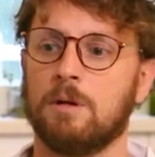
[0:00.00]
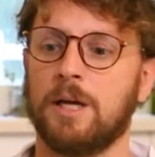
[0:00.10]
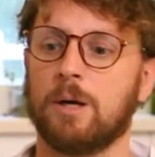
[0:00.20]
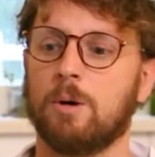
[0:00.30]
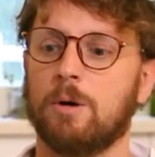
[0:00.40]

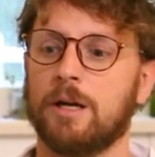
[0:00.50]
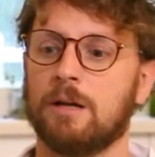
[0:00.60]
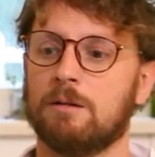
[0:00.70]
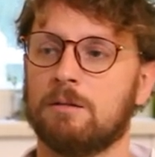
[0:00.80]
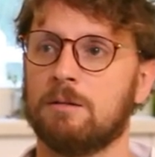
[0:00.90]
Hey Corey.
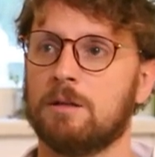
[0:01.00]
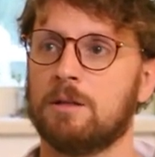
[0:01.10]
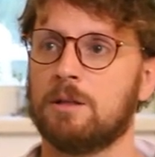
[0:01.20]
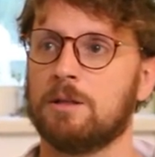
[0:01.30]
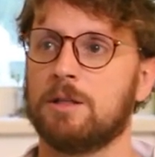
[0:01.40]

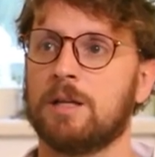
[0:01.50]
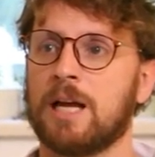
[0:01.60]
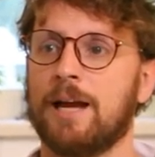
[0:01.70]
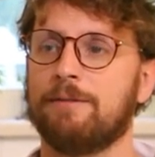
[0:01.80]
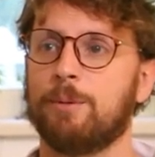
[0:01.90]
Yep. Do you think
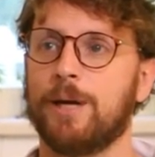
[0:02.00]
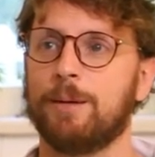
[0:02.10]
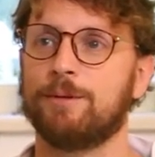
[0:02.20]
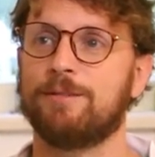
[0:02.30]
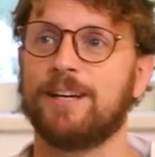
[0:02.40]
I have a
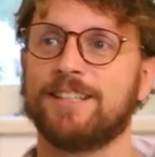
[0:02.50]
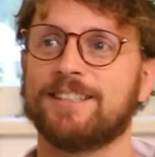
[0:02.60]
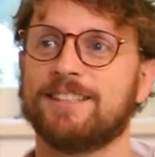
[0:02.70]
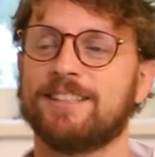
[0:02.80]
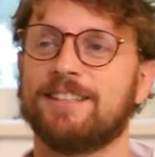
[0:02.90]
baby face?